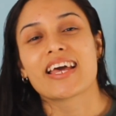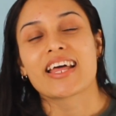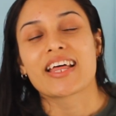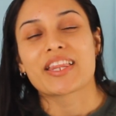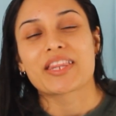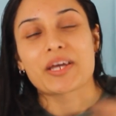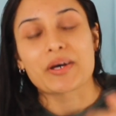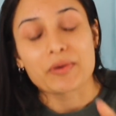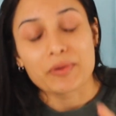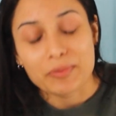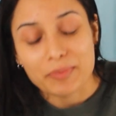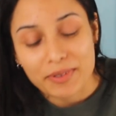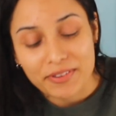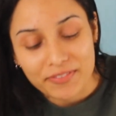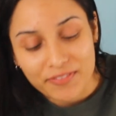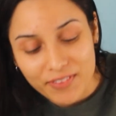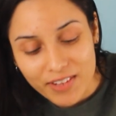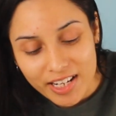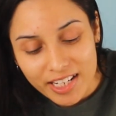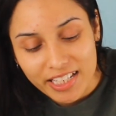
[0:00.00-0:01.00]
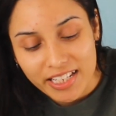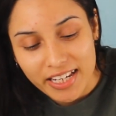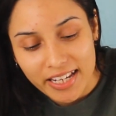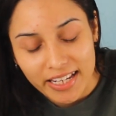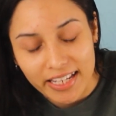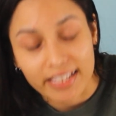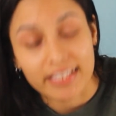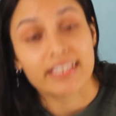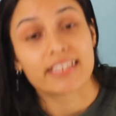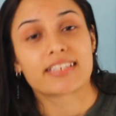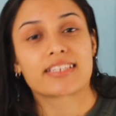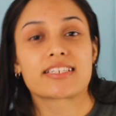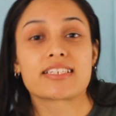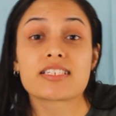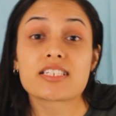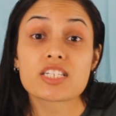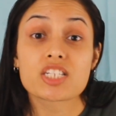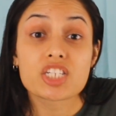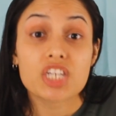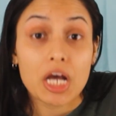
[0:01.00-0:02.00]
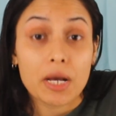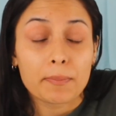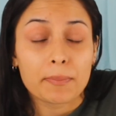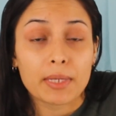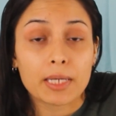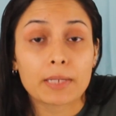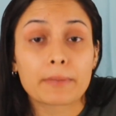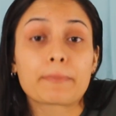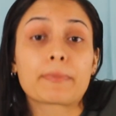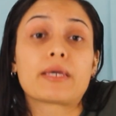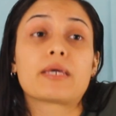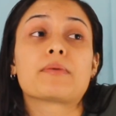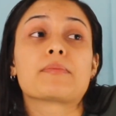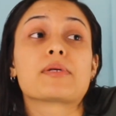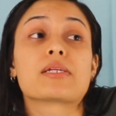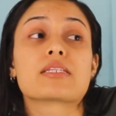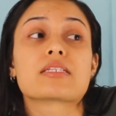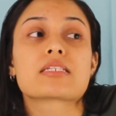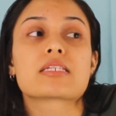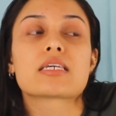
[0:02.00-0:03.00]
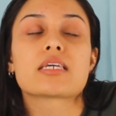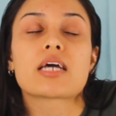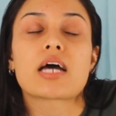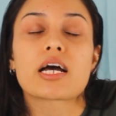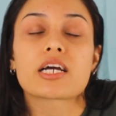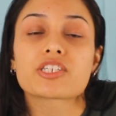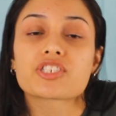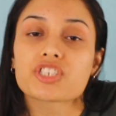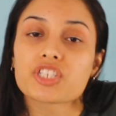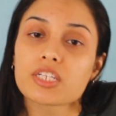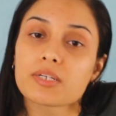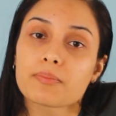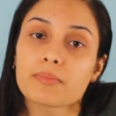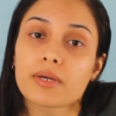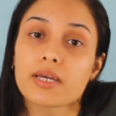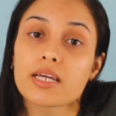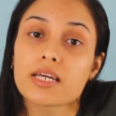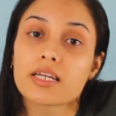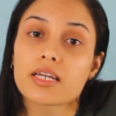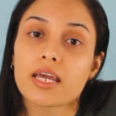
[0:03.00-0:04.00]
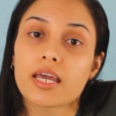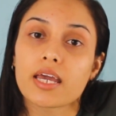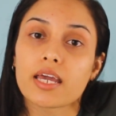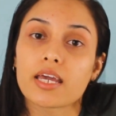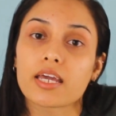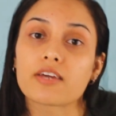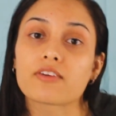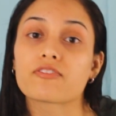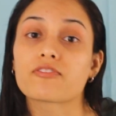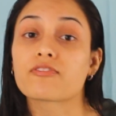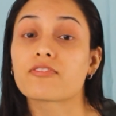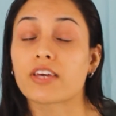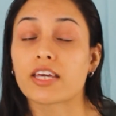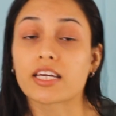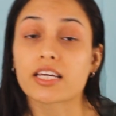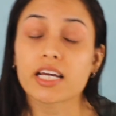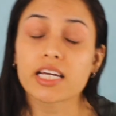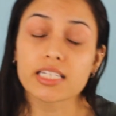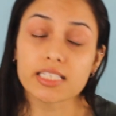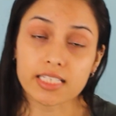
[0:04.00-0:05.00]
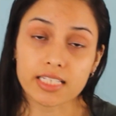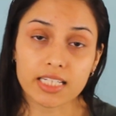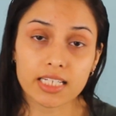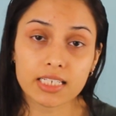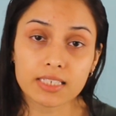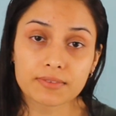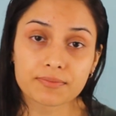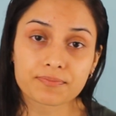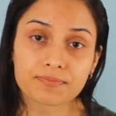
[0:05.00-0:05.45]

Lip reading: That would be funny. He did not make payments. He actually made a fake ID.